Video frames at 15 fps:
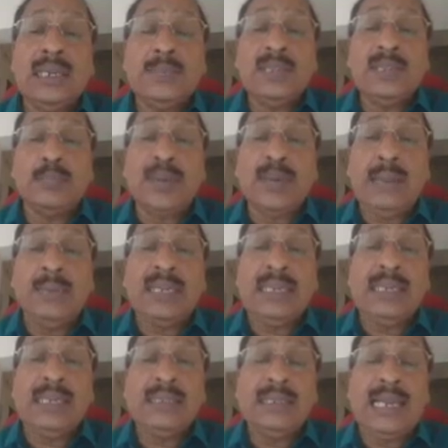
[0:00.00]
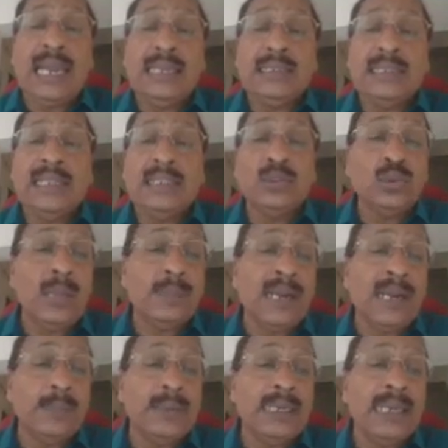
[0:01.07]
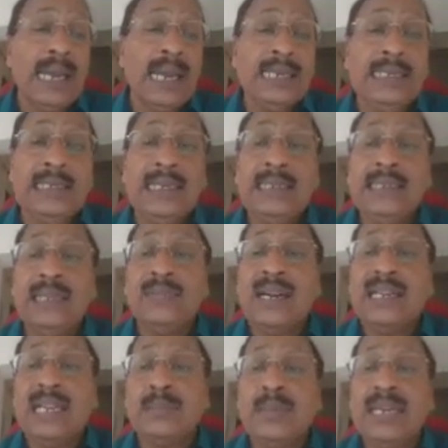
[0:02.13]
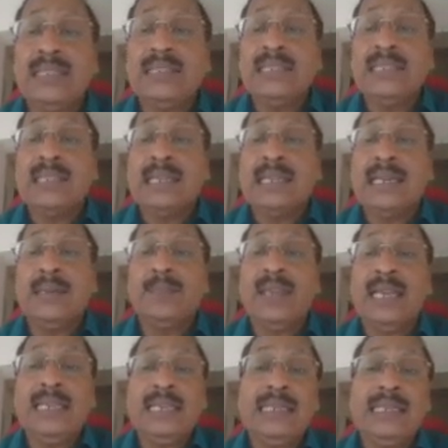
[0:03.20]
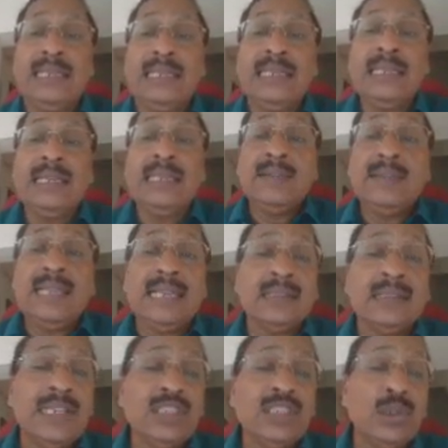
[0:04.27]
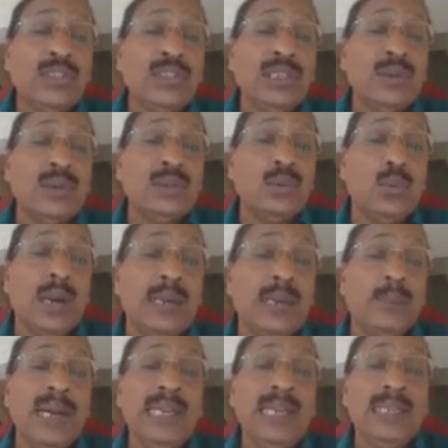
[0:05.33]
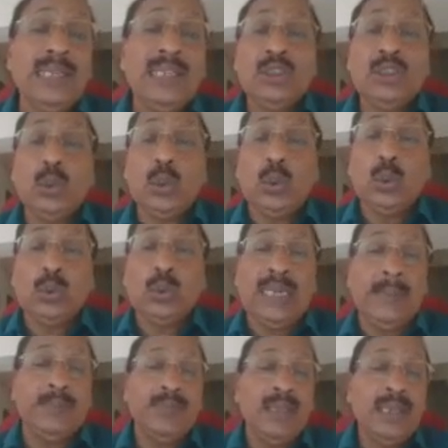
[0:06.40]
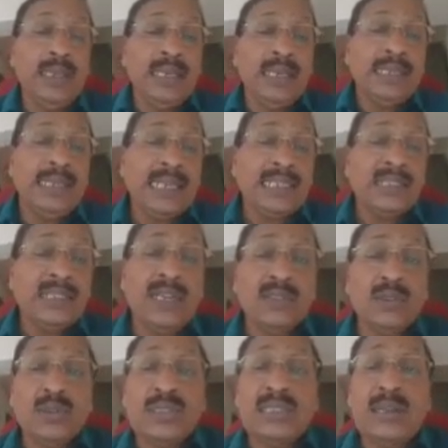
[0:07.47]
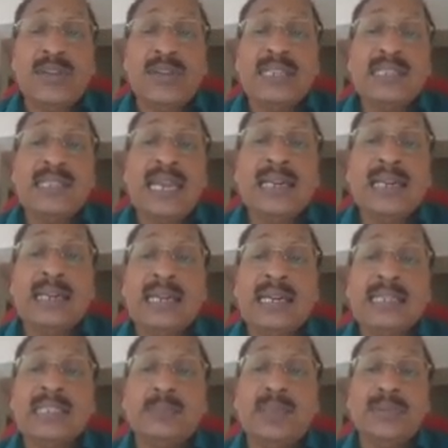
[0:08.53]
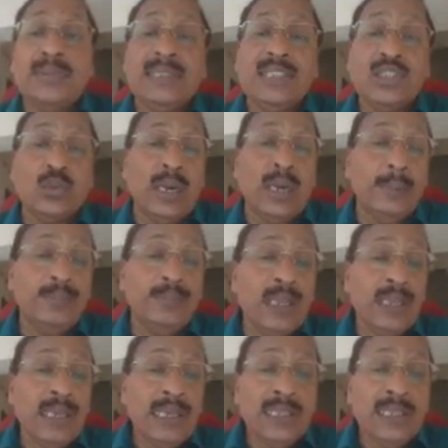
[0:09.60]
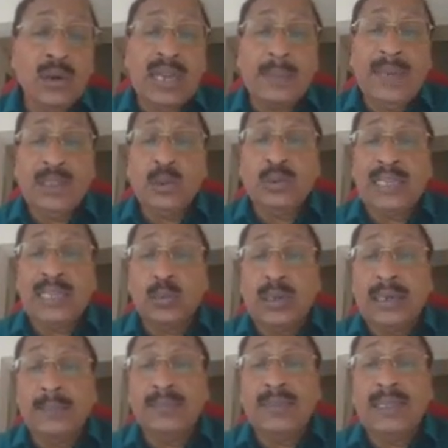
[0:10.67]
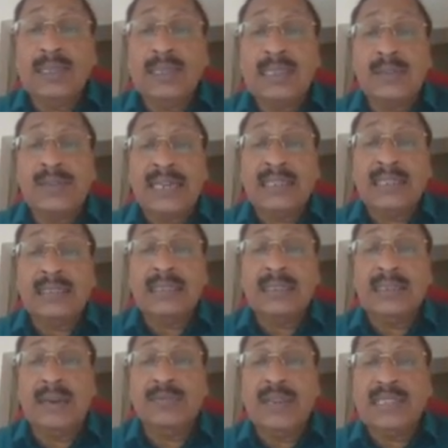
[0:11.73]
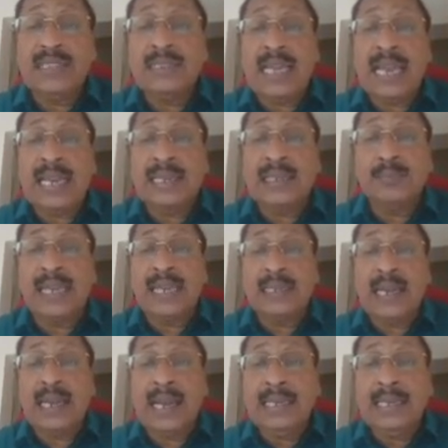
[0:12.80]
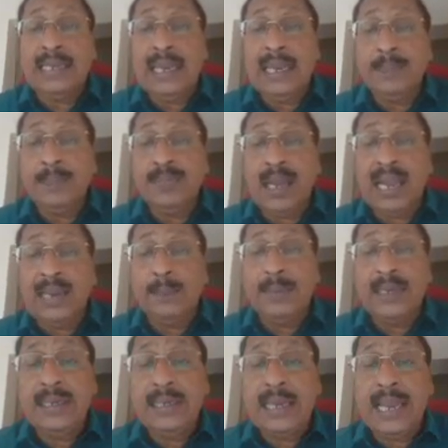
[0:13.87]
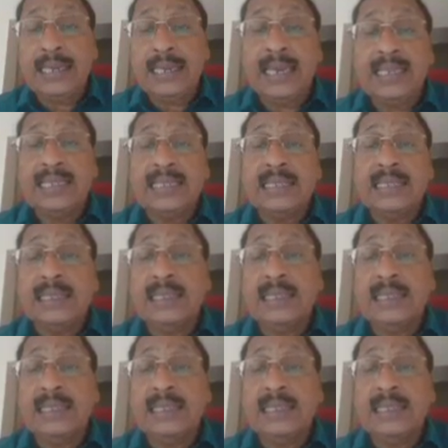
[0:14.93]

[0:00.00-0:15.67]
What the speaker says: primary, line current through the primary IA divided by this current IAD, that ratio is equal to 1 by 2 root 3. Next, we have to see the phase angle relation between this one. Now, coming to that one, this is the phasor diagram like IA, IB, and IC.